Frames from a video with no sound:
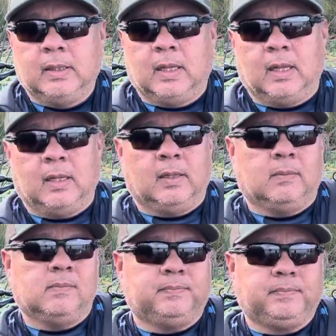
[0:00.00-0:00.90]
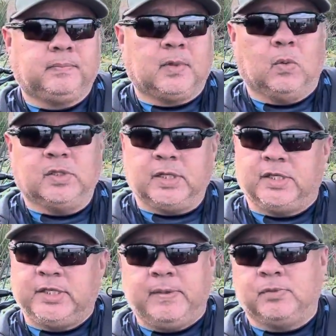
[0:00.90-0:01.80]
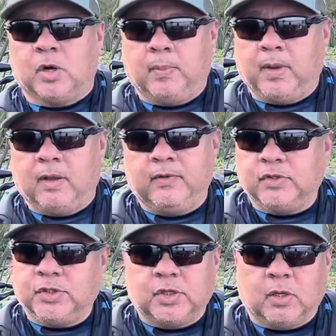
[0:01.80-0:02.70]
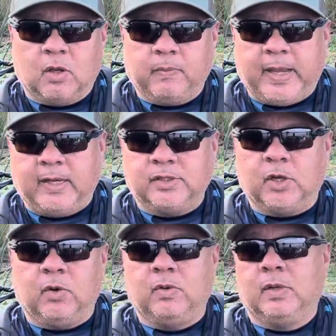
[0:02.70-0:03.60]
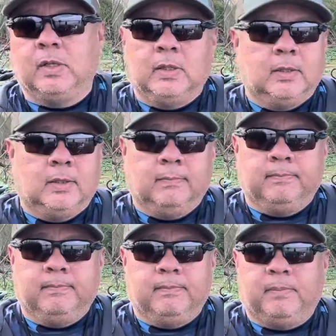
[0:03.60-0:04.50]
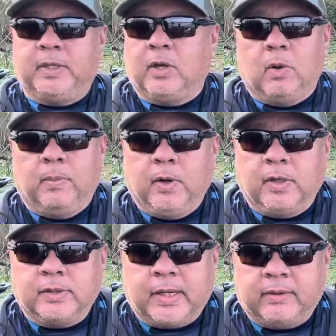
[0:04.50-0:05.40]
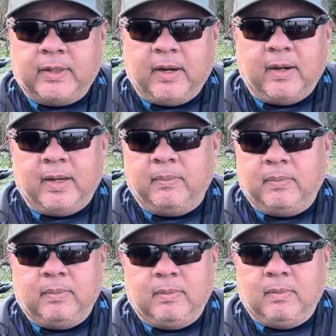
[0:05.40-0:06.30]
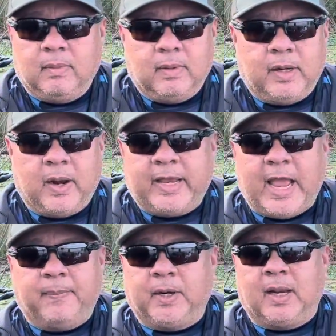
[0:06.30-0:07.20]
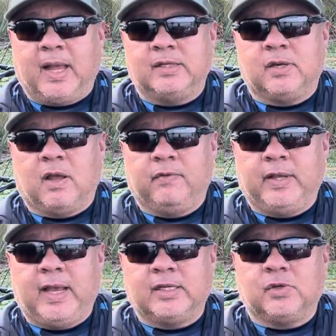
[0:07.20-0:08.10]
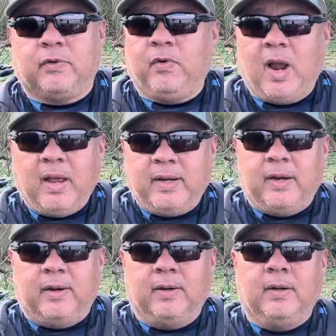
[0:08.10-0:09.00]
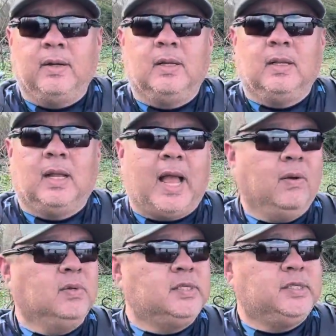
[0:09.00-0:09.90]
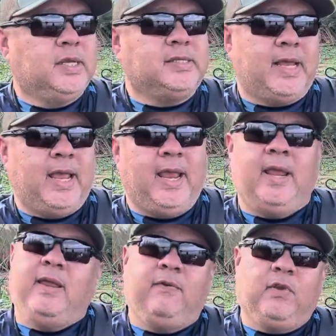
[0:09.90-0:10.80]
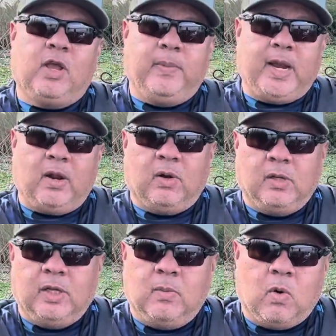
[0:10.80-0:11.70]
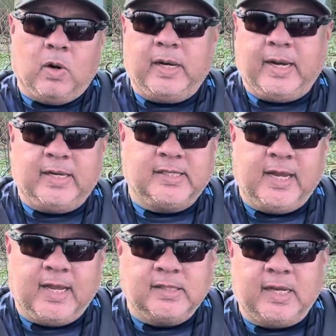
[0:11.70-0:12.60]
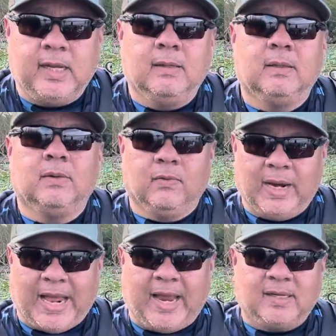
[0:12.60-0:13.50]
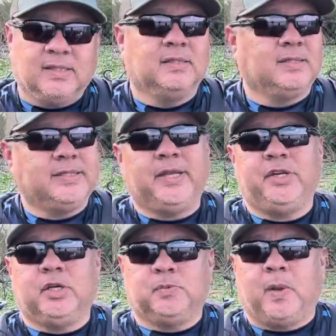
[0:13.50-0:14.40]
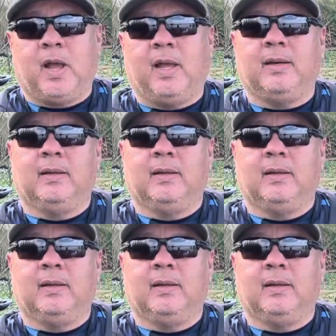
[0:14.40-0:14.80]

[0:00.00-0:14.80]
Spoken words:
It wasn't a steep drop off. It was just a long bank. So, but there were birds out there, and you know, I capitalized off of that. So if you're out here, I would suggest if you're coming out early in the morning and it's gusty, relax. Just get to your spot.